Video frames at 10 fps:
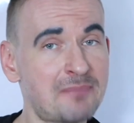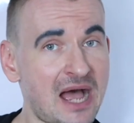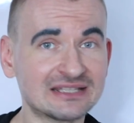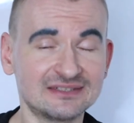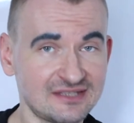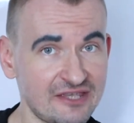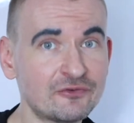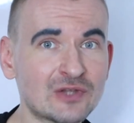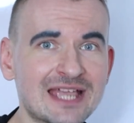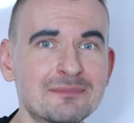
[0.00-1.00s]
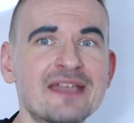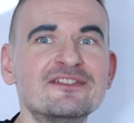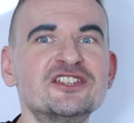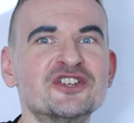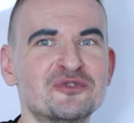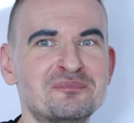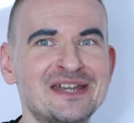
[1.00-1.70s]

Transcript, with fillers: but if you like my video,